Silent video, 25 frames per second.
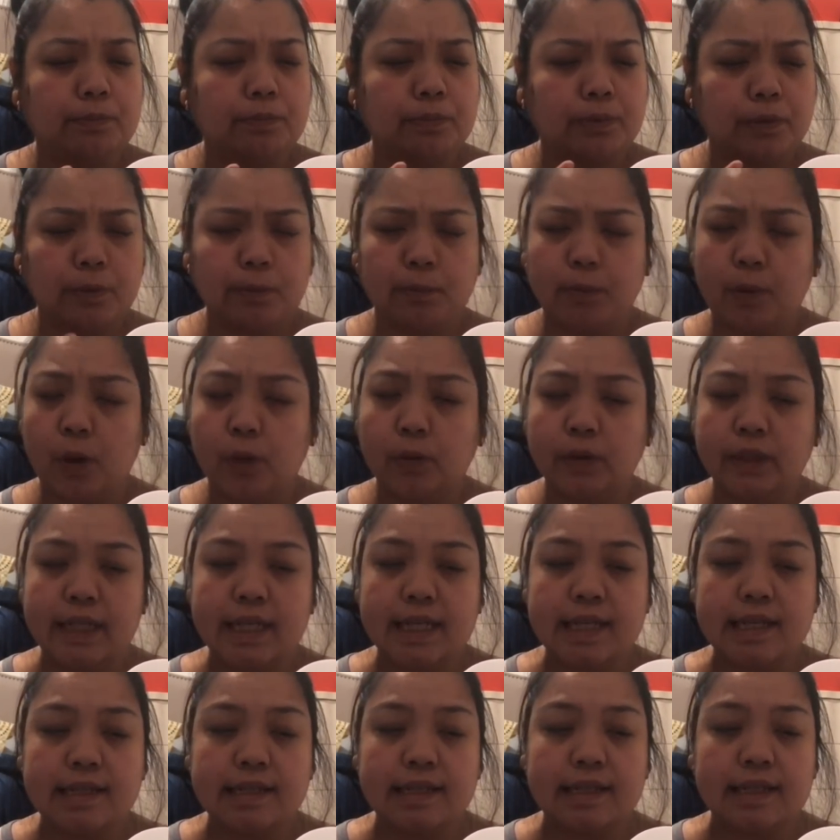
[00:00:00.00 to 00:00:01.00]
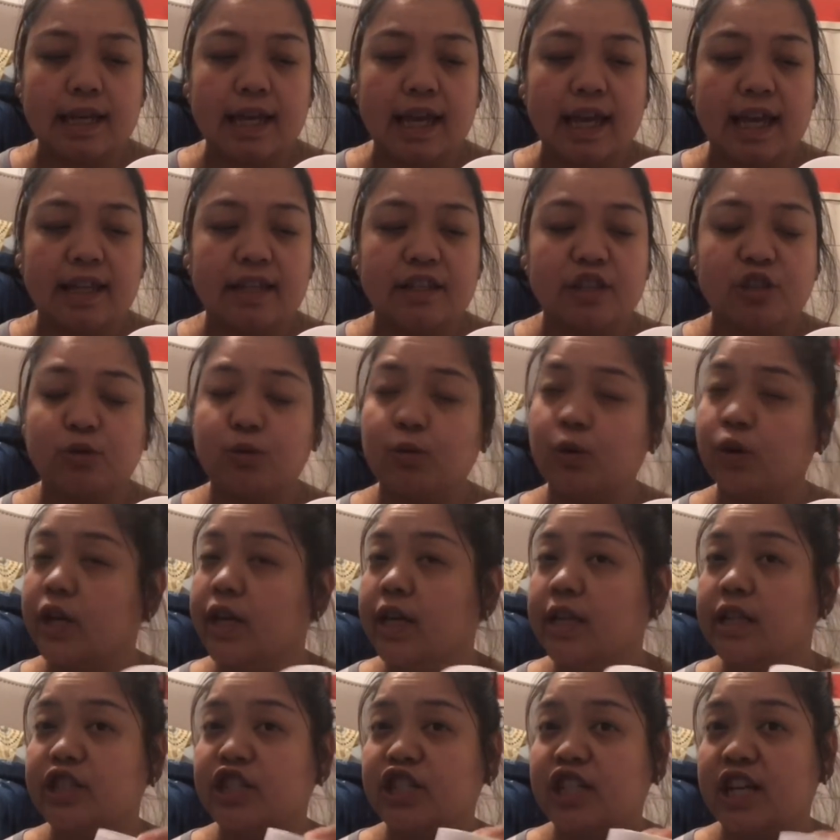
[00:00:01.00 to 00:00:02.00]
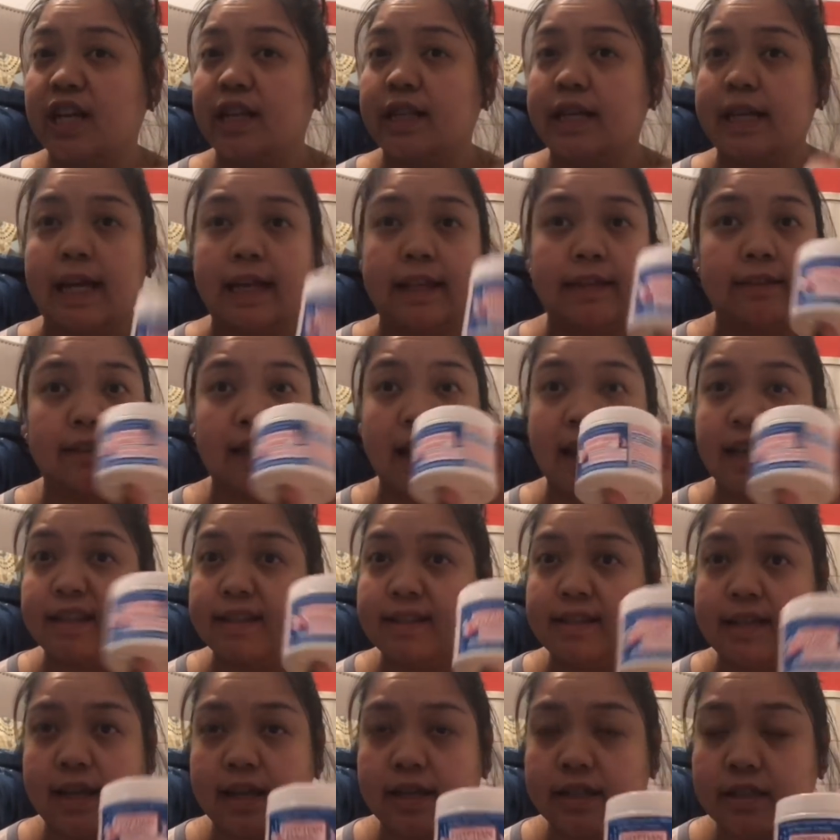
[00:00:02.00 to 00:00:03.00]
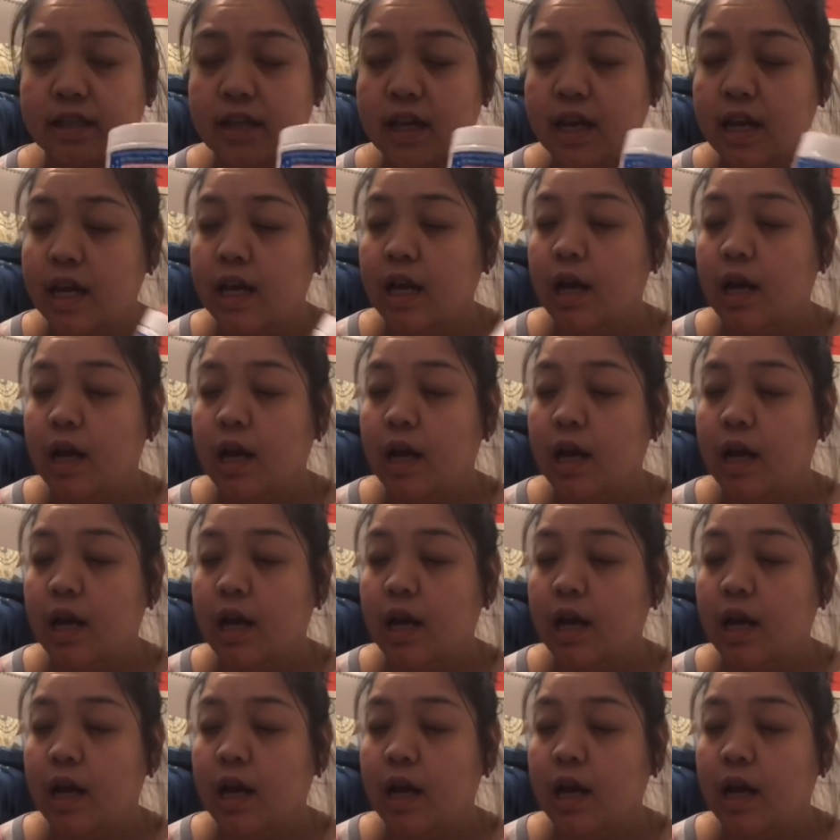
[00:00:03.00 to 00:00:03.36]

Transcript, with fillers: propolis and royal jelly and that's it